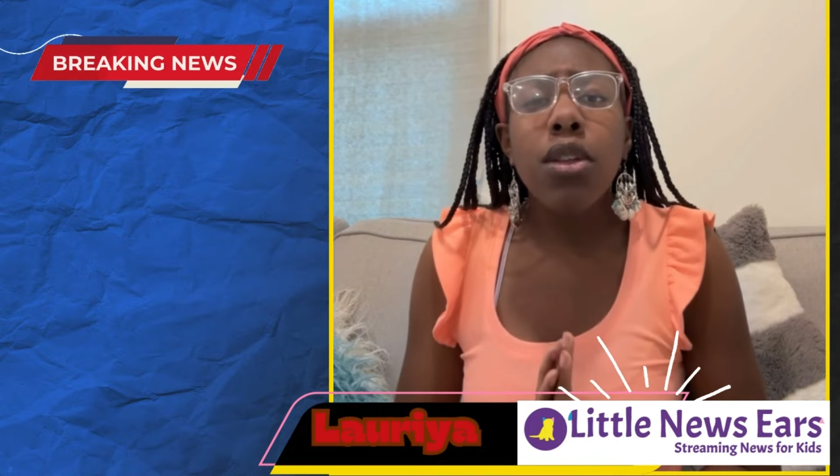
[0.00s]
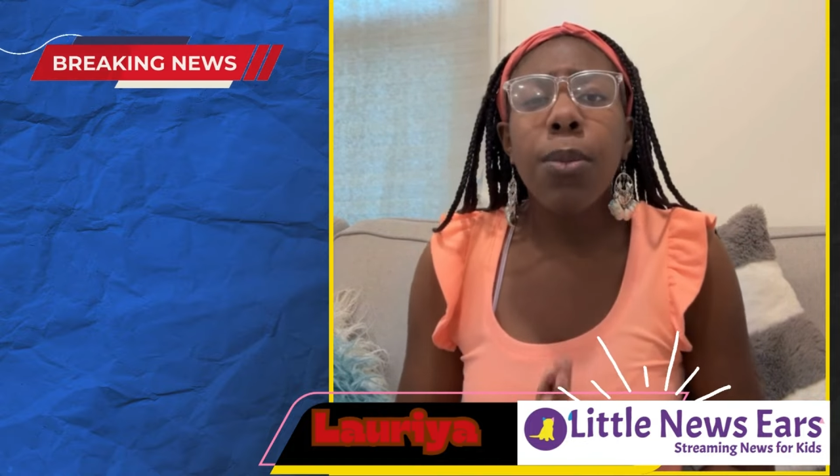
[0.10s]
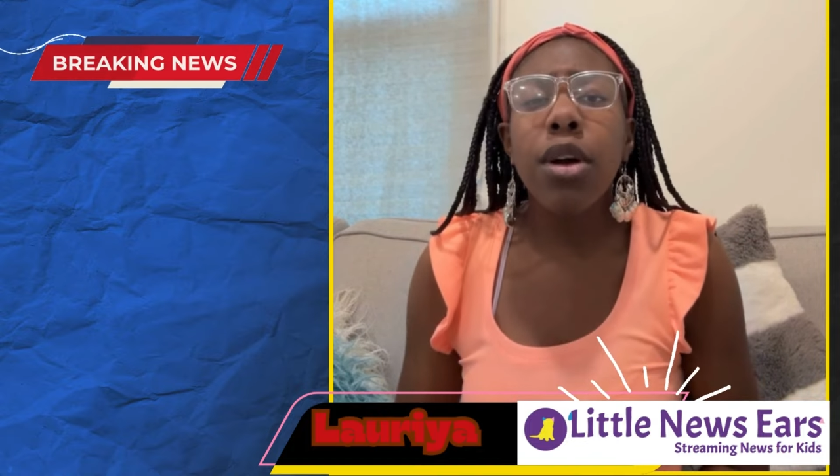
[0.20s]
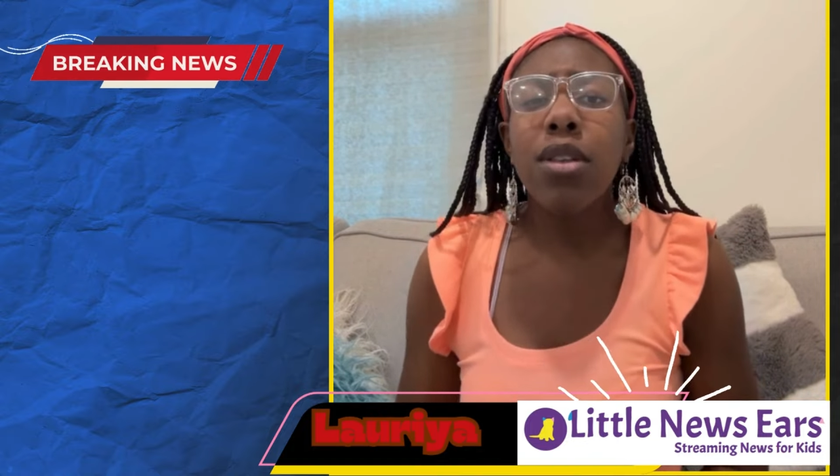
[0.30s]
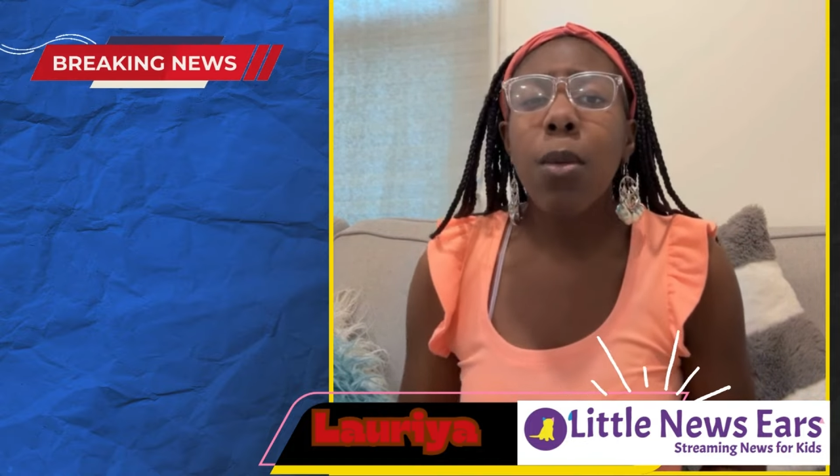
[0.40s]
to
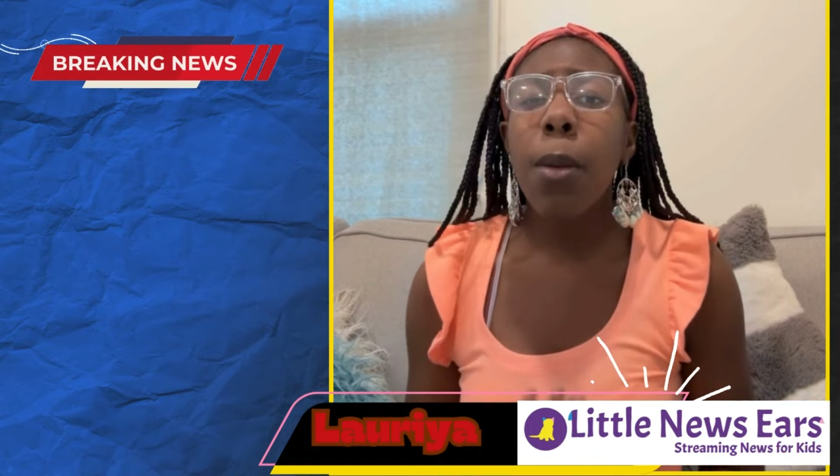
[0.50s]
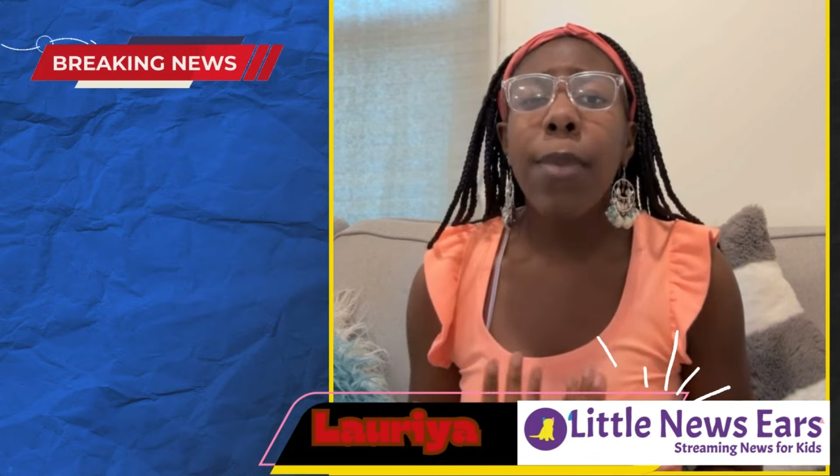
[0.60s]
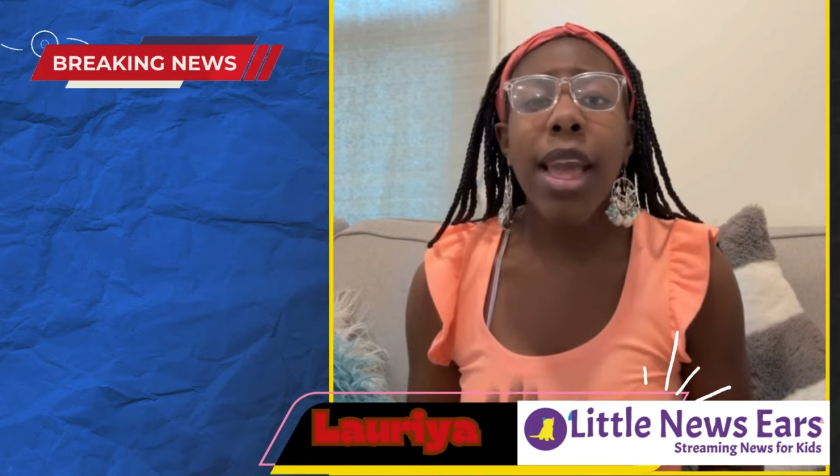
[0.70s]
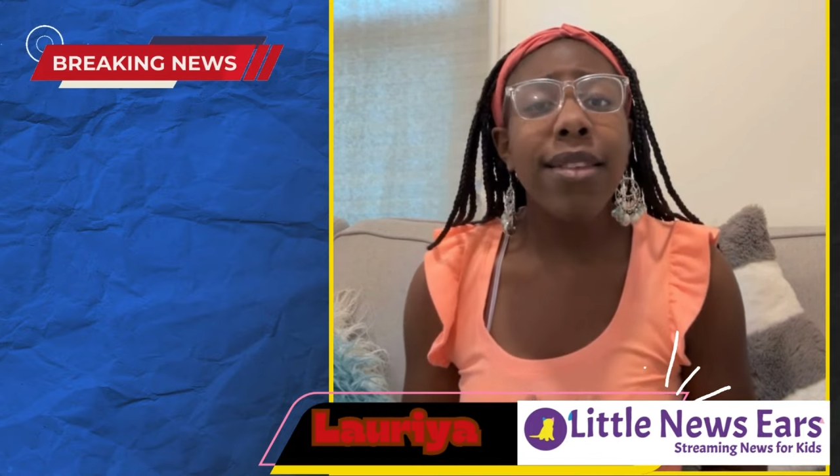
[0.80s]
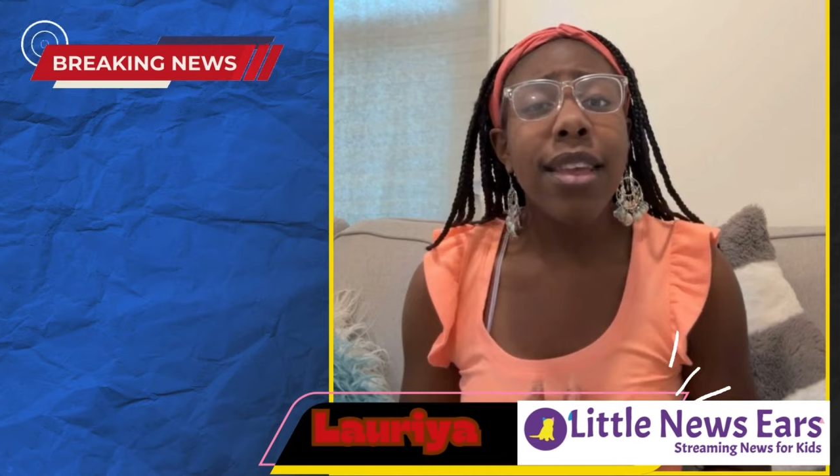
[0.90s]
book some
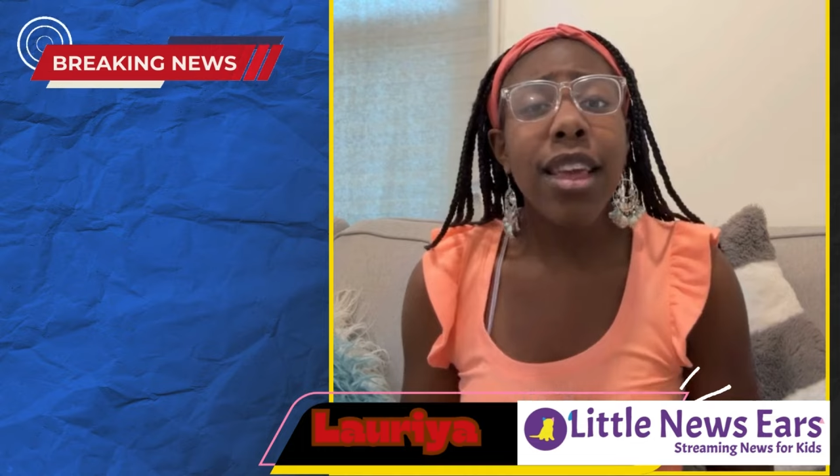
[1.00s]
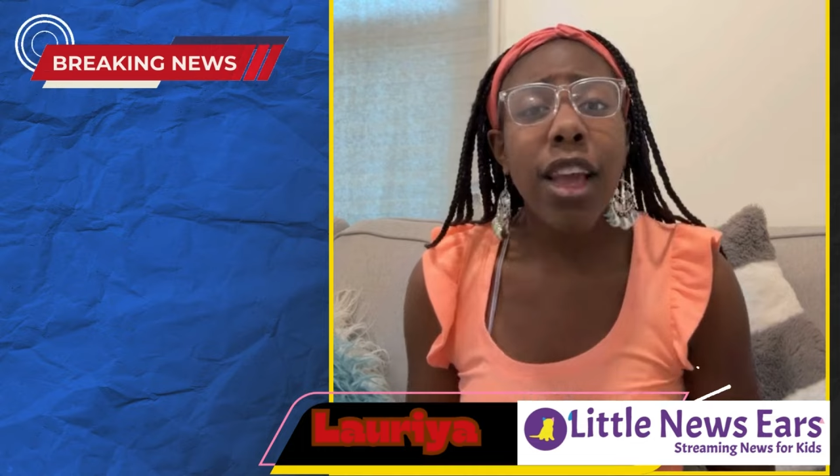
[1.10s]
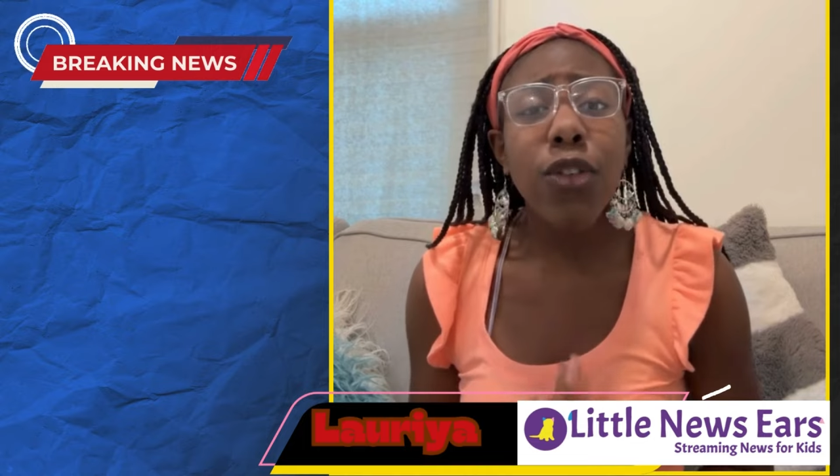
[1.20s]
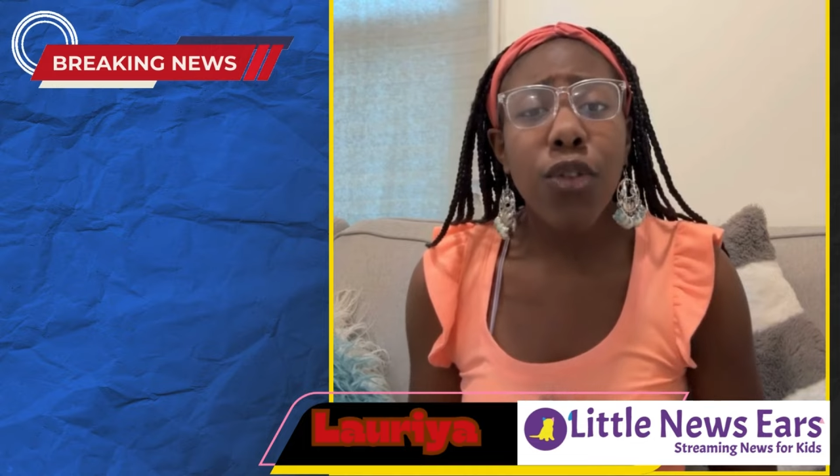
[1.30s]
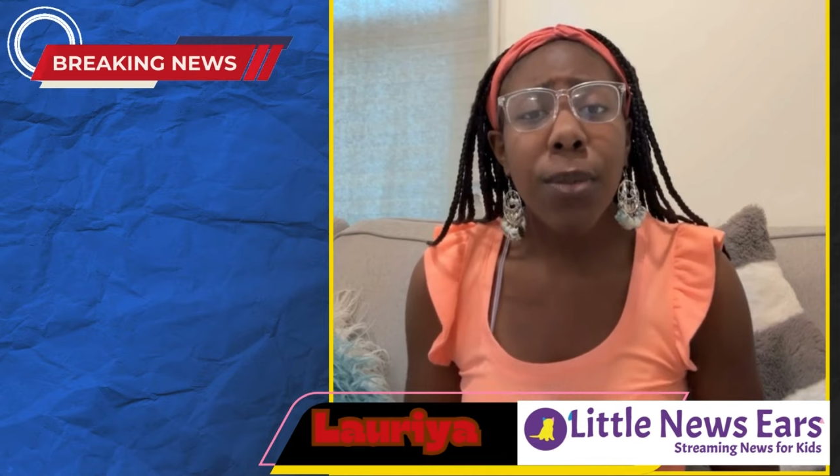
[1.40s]
amazing
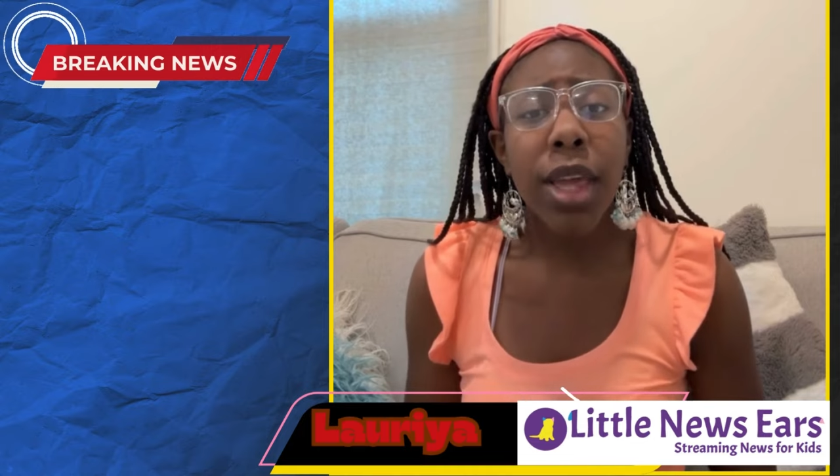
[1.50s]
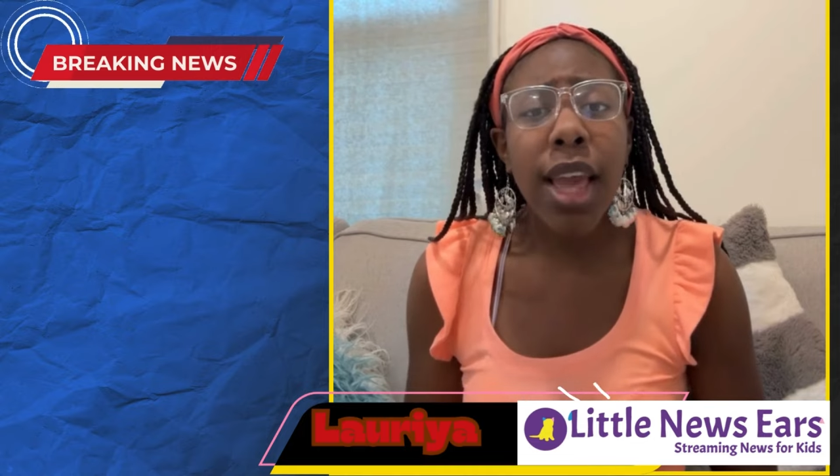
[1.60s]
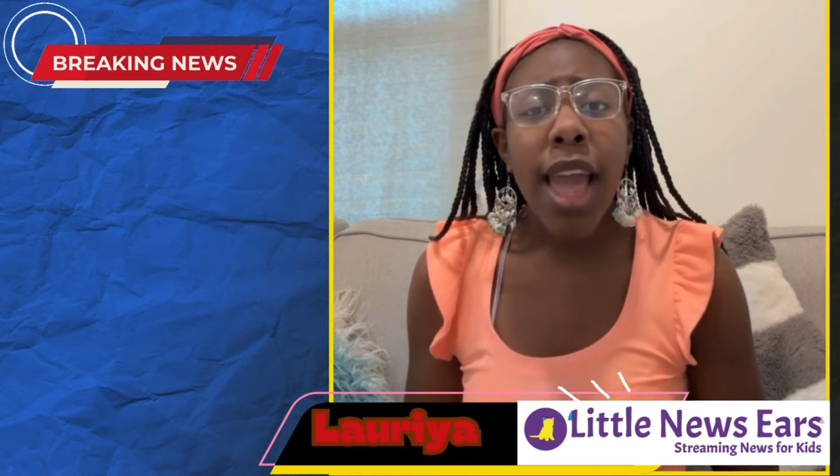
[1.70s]
gigs for me,